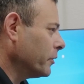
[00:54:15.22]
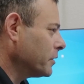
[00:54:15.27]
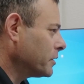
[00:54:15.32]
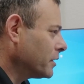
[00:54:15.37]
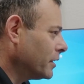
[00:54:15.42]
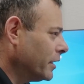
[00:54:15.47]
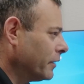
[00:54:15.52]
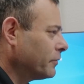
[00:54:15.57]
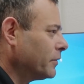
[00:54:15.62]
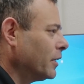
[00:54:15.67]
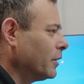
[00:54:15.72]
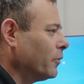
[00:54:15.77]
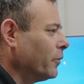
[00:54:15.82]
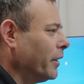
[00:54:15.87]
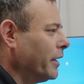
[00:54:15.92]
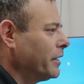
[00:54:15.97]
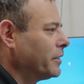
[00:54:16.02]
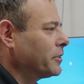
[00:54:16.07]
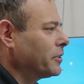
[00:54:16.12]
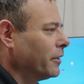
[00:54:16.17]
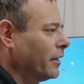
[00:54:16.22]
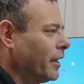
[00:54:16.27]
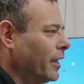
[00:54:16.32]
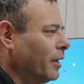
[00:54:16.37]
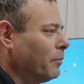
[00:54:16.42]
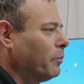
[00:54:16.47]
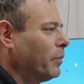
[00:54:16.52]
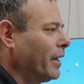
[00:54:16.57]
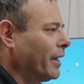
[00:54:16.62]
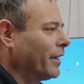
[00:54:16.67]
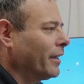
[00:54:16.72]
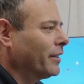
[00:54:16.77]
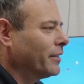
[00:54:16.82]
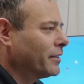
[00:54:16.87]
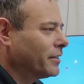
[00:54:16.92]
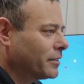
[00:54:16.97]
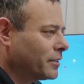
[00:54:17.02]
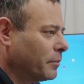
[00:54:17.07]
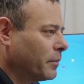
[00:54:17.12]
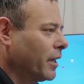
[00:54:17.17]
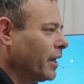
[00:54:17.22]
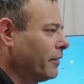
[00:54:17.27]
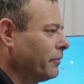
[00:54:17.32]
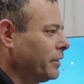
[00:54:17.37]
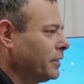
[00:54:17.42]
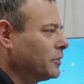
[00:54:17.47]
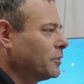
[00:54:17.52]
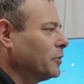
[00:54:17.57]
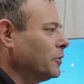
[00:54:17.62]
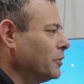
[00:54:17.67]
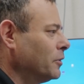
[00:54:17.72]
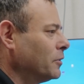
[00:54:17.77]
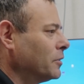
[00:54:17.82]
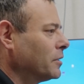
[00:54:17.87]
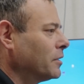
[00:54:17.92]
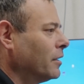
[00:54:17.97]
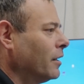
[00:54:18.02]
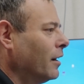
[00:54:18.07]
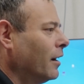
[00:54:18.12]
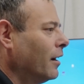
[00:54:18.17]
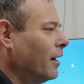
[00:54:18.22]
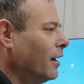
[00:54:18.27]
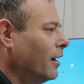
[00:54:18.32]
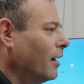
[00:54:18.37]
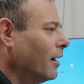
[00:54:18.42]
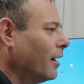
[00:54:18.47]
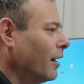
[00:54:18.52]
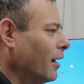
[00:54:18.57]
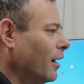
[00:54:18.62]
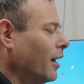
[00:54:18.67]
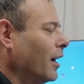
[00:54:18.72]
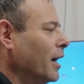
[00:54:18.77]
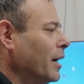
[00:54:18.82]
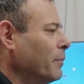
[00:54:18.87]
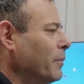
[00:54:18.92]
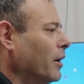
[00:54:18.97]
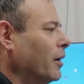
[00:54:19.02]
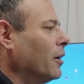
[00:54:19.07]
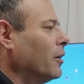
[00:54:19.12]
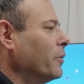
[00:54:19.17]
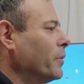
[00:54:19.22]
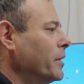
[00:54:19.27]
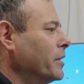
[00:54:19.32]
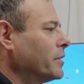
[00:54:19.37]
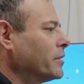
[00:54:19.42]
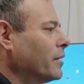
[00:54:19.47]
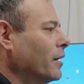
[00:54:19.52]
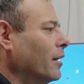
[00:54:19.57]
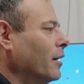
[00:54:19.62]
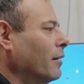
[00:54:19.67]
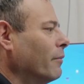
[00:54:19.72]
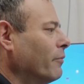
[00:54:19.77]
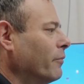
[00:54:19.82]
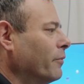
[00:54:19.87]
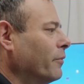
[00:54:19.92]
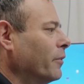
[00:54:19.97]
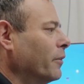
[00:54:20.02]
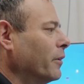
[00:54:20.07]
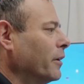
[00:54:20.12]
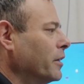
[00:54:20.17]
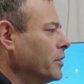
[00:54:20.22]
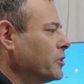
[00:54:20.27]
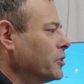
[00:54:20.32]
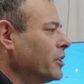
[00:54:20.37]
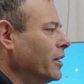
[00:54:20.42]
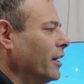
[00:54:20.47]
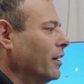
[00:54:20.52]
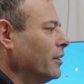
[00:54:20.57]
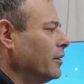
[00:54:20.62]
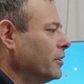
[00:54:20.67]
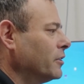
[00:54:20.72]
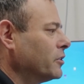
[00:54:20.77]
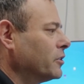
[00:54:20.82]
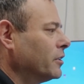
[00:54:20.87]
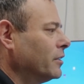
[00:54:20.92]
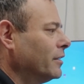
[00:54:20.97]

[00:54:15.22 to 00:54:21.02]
it's lifting weights or headbanging to some heavy tunes, I'm always up for a challenge.